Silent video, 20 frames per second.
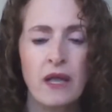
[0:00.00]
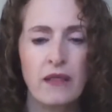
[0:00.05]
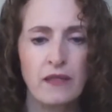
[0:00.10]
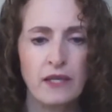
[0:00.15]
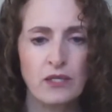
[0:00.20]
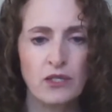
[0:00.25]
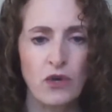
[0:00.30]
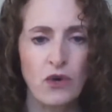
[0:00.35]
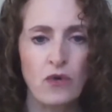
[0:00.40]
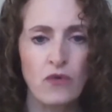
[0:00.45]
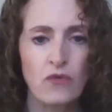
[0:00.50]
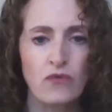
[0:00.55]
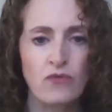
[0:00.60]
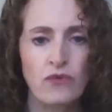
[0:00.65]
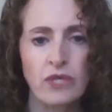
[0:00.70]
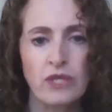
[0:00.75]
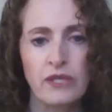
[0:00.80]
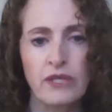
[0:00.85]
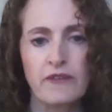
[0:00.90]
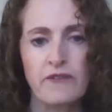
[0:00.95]
They don't
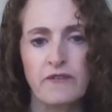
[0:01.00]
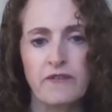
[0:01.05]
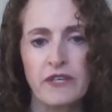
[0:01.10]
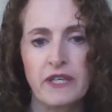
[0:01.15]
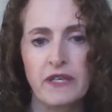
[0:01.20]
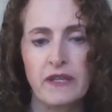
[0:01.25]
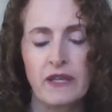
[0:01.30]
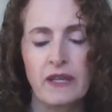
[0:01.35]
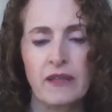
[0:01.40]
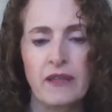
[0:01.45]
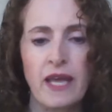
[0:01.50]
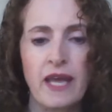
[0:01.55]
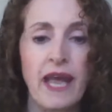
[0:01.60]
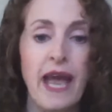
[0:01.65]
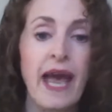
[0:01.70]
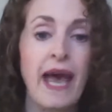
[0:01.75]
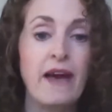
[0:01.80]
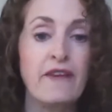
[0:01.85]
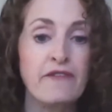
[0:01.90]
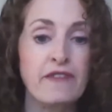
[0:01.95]
really feel that they
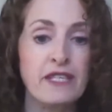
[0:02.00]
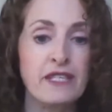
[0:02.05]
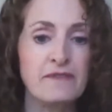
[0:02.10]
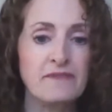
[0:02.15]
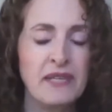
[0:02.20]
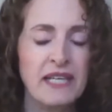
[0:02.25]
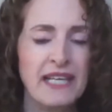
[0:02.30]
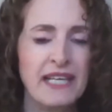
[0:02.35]
have it.